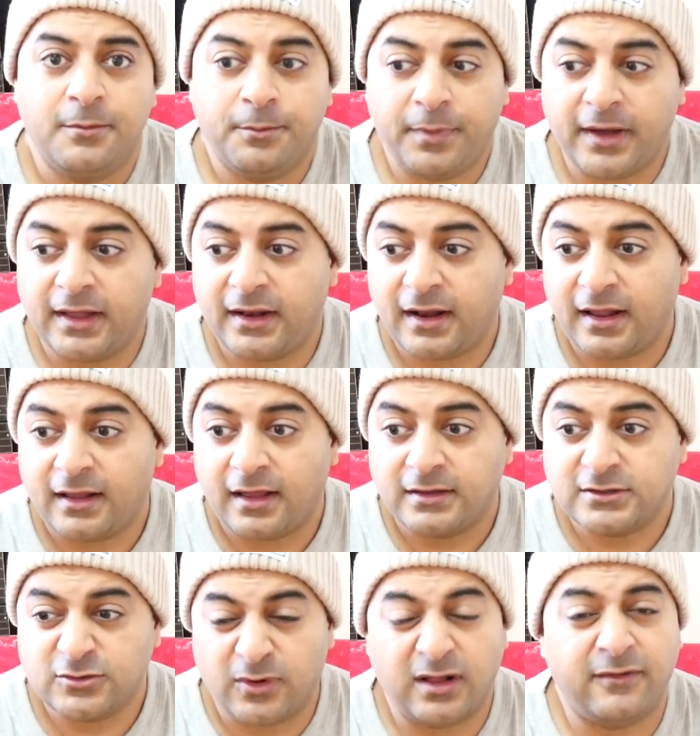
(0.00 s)
But
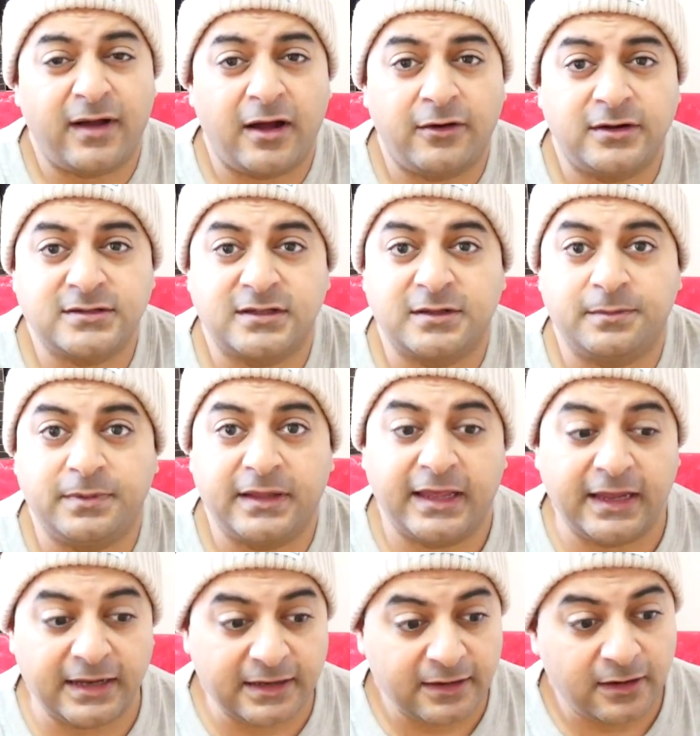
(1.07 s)
12 hours on a
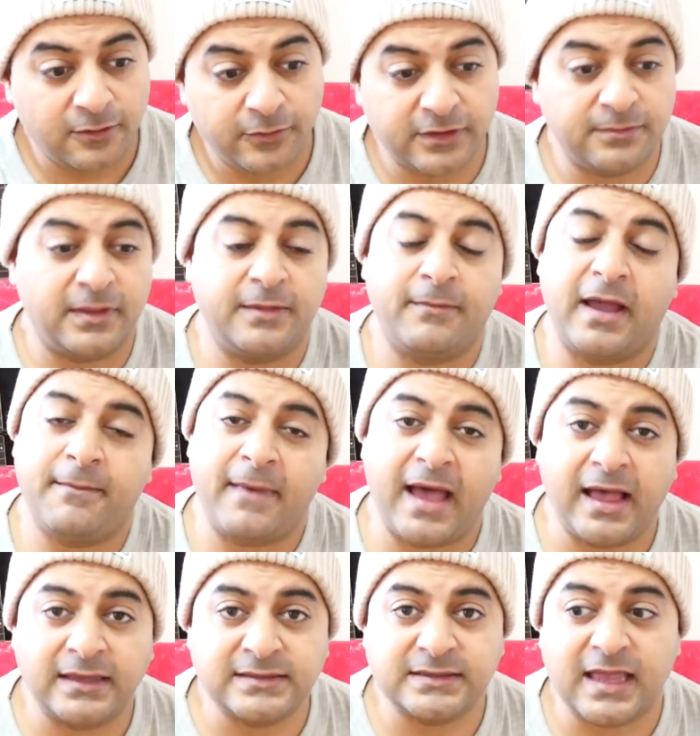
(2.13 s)
plane with my
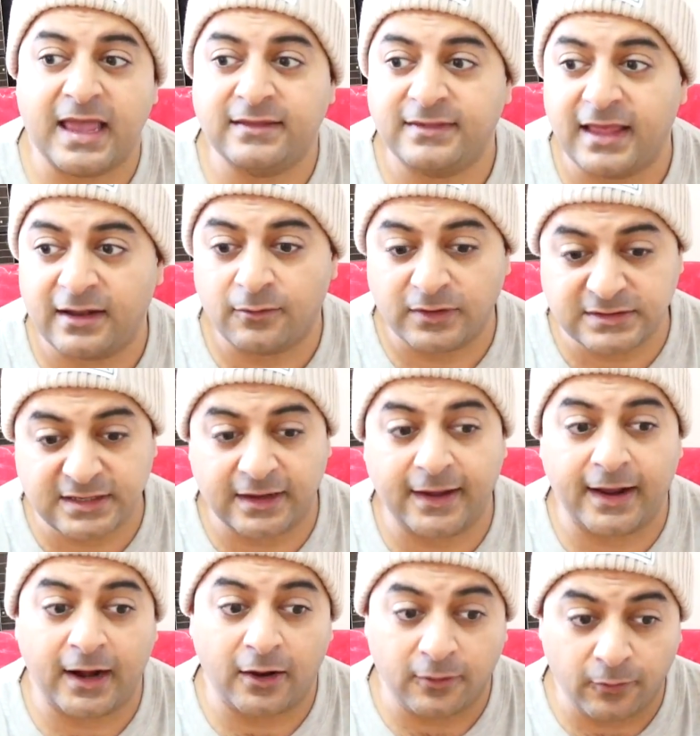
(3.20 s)
mask, and then once I
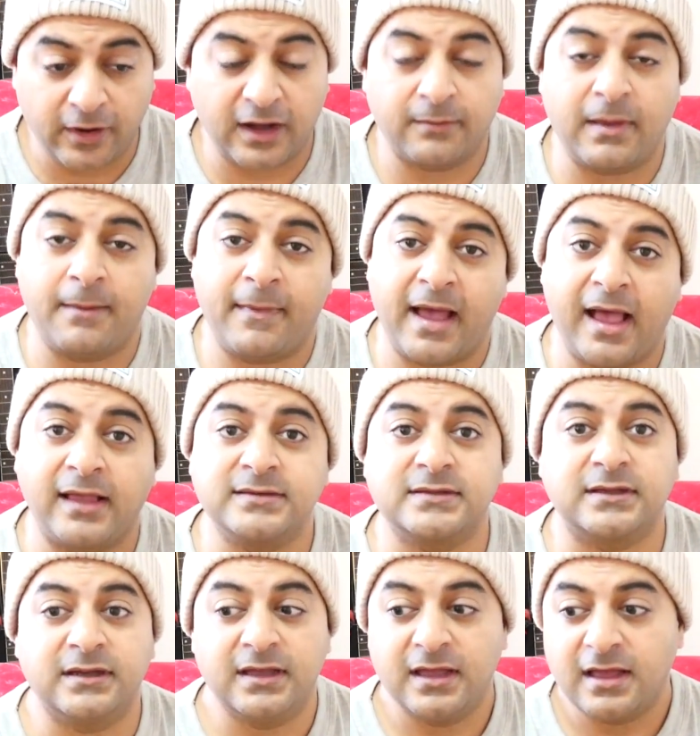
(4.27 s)
got out wearing my mask,